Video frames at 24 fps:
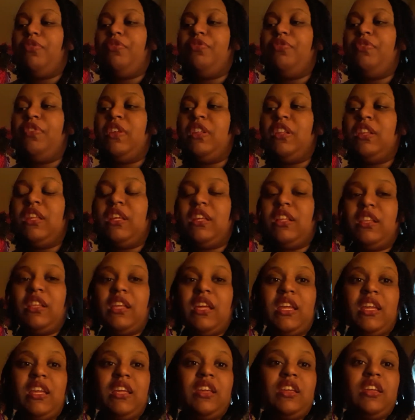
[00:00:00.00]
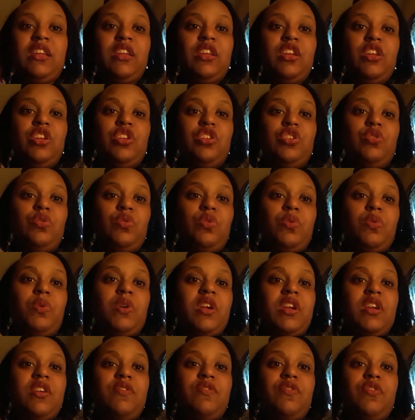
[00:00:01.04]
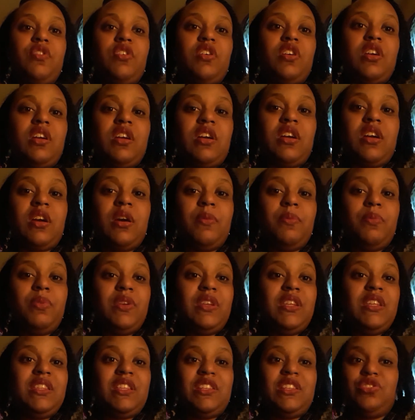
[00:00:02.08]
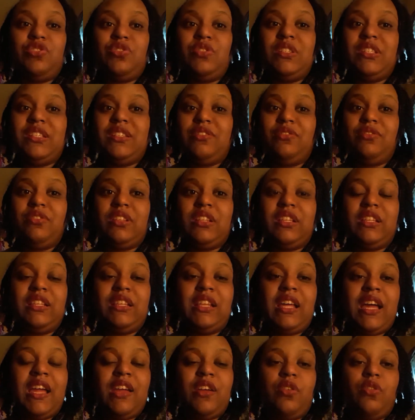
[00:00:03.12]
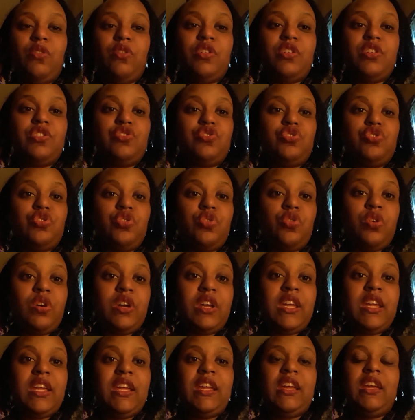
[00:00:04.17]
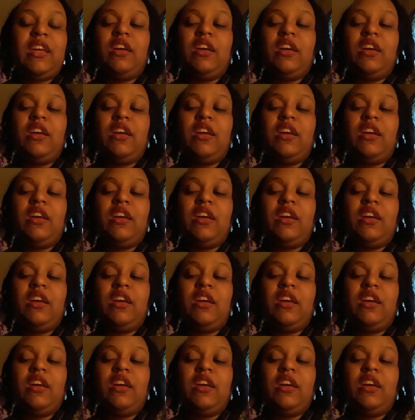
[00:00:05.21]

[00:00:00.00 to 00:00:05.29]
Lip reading: feeling like you were working for a company that you didn't really like or enjoy.